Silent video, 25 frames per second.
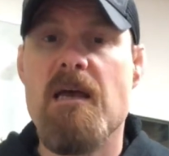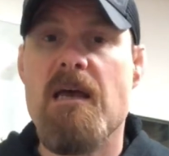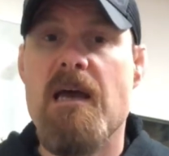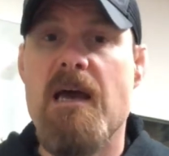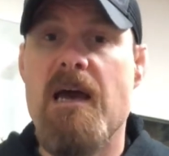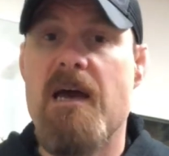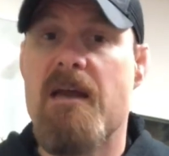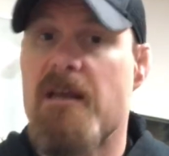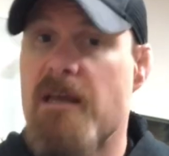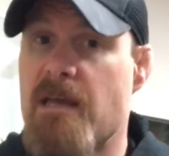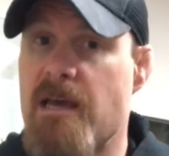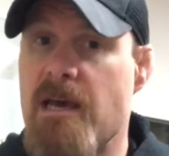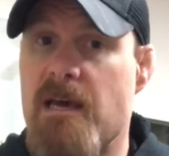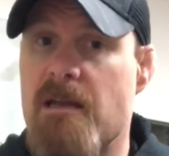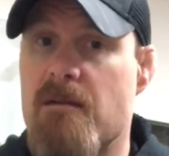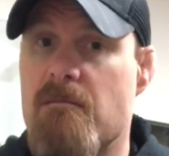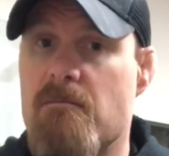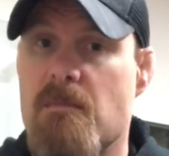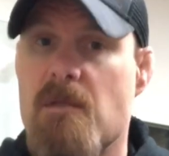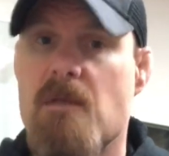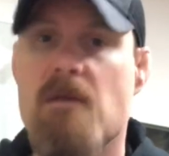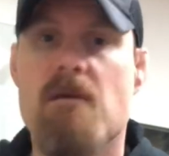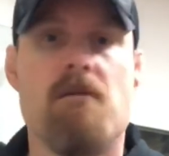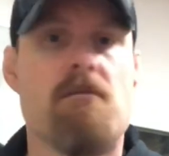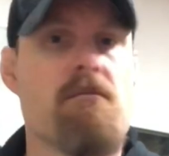And again,
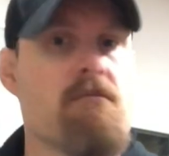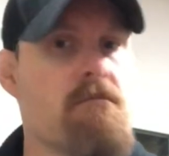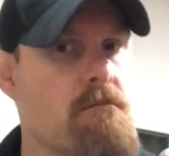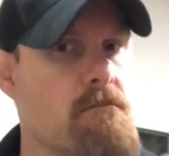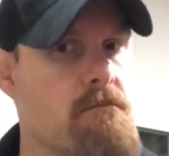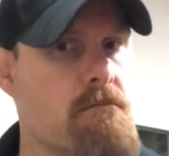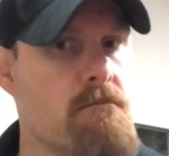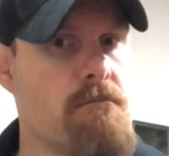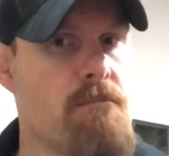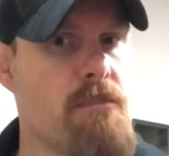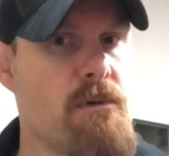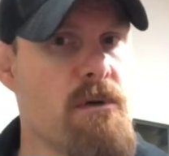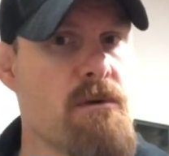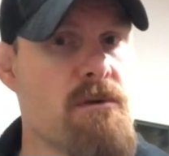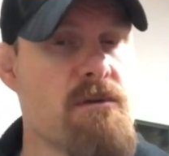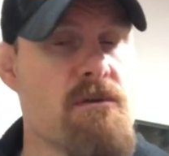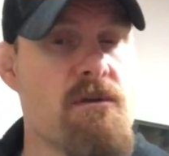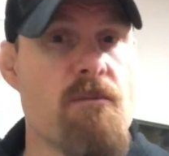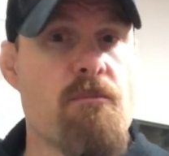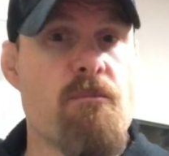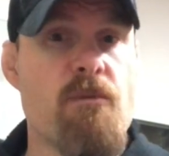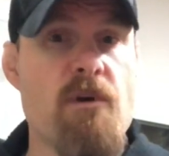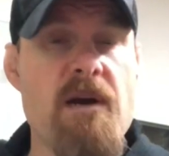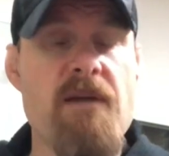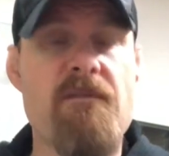personal
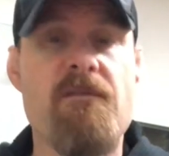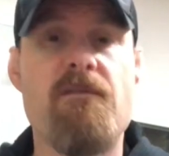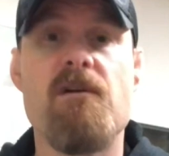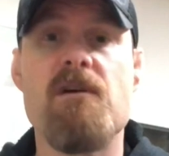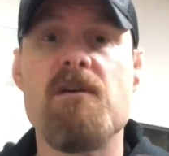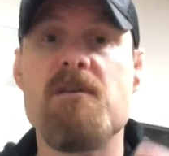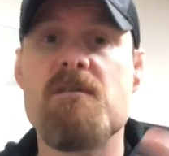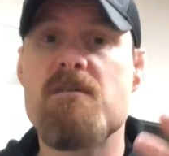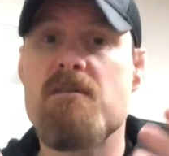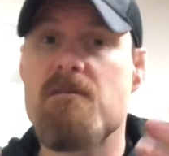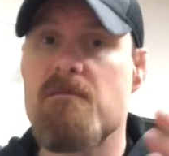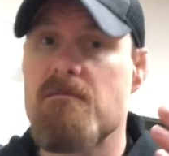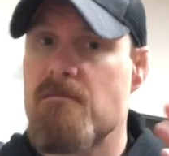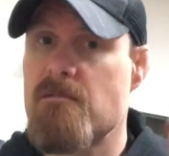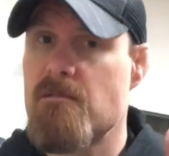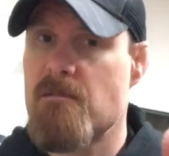preference,